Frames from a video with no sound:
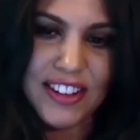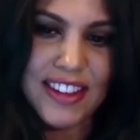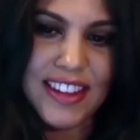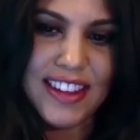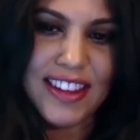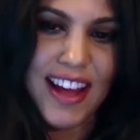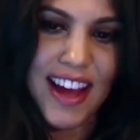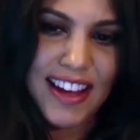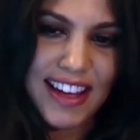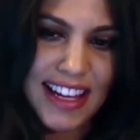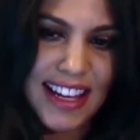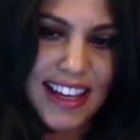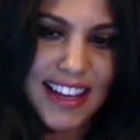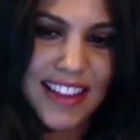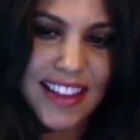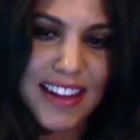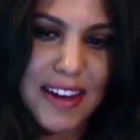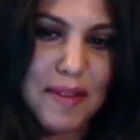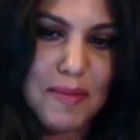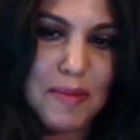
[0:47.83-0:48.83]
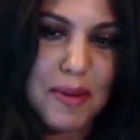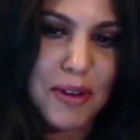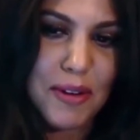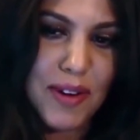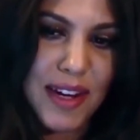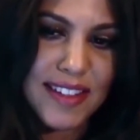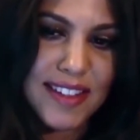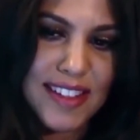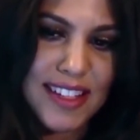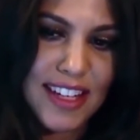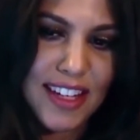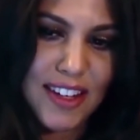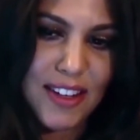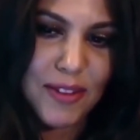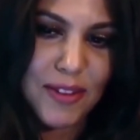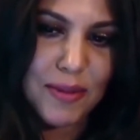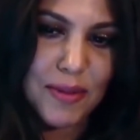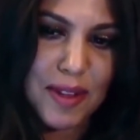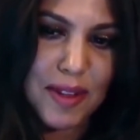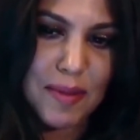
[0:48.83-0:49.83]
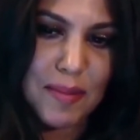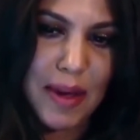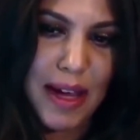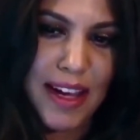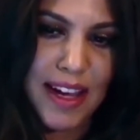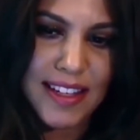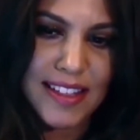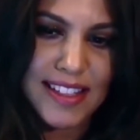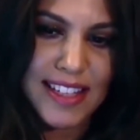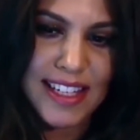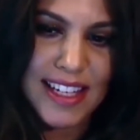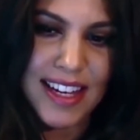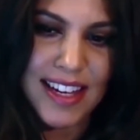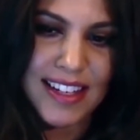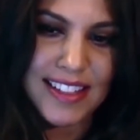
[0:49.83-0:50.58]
lucky that I'm gracing you with well, my listen, idea.